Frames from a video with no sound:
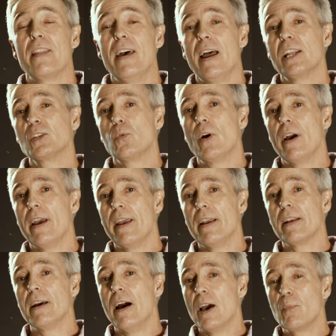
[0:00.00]
that is why
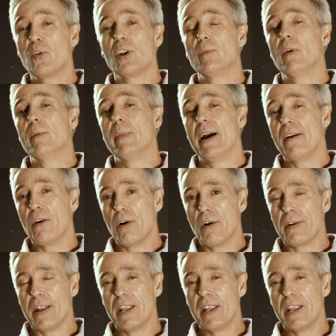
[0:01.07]
God put him on my heart,